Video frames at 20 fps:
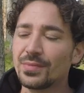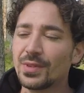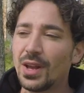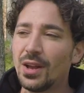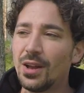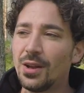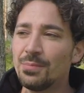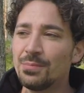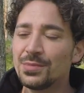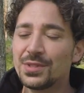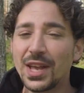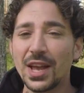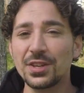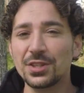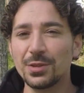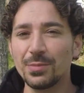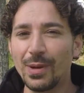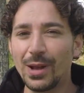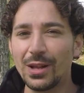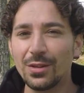
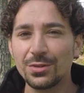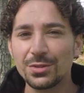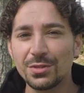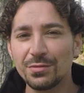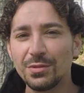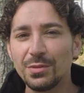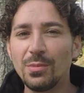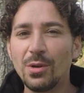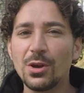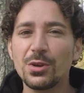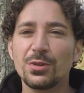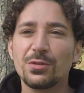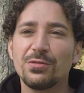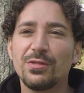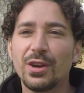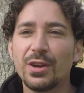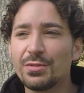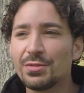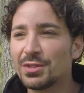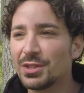decibels of the
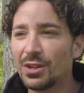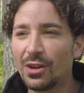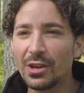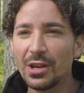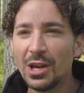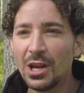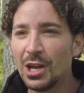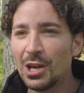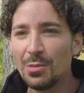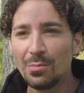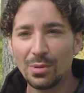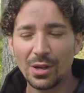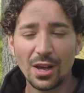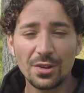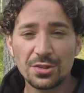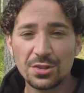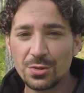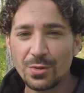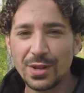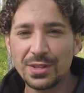microphone to like
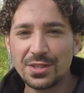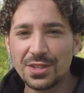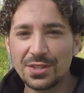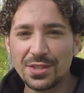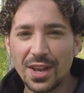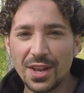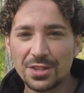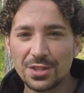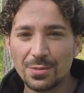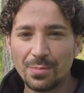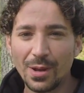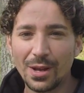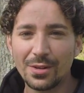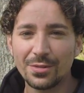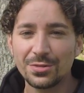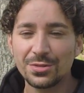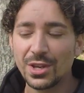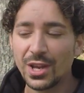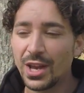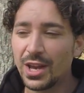plus 20
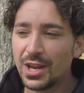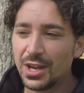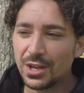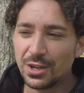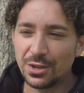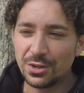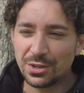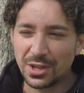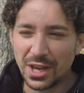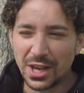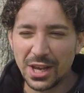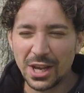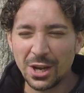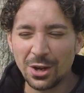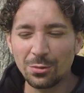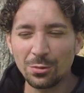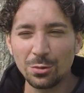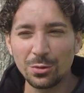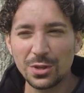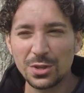decibels, you'd
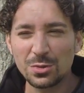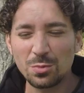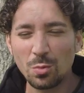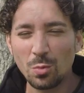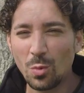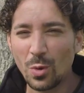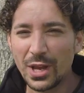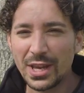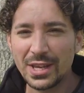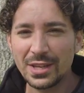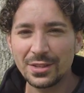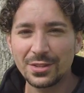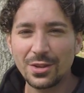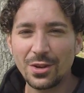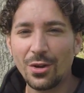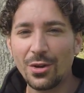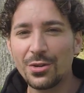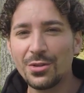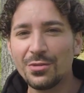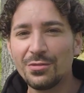hear all this weird
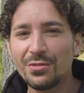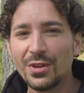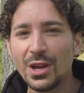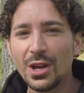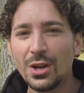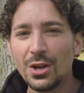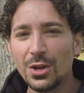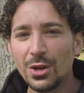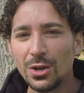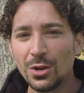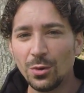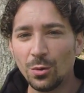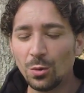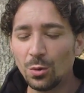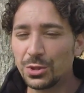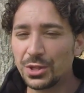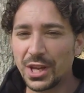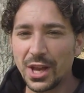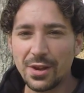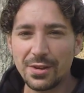kind of
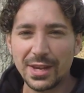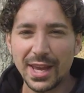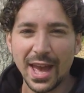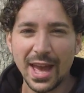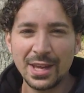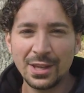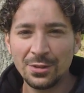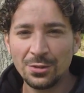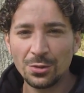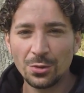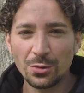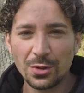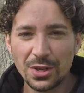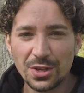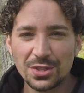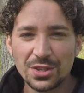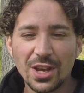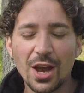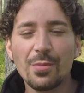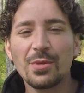audio gain
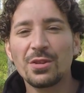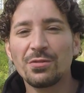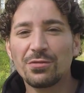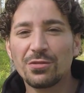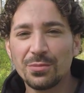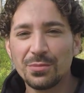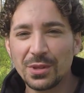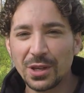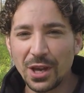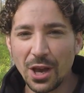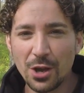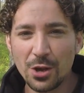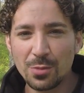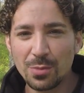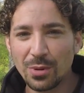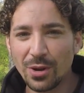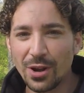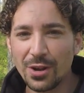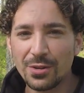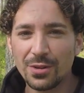noise coming from the
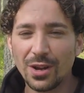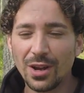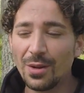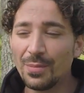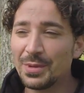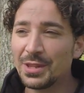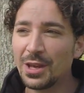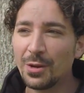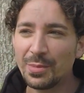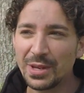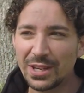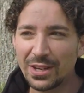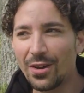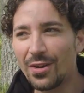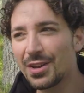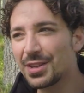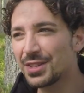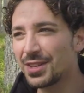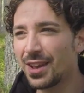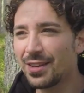GoPro. I mean, there'll be
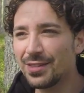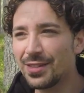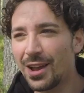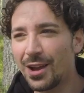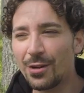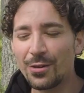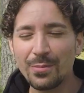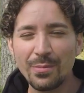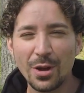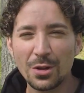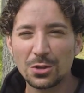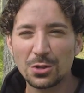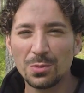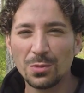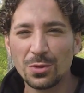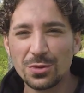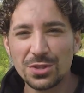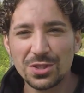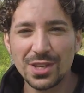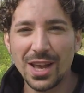guys out there who are much
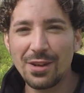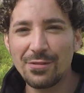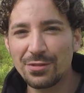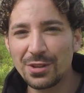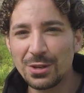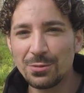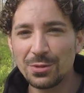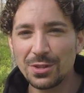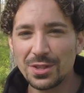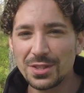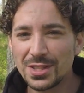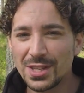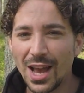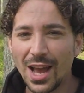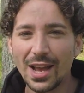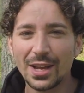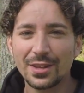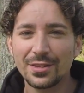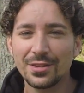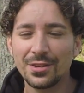more savvy with the
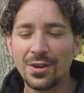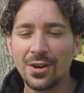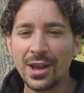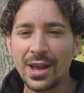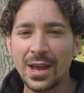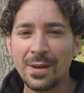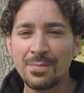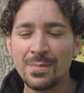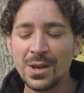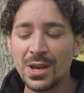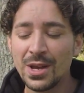tech than I am.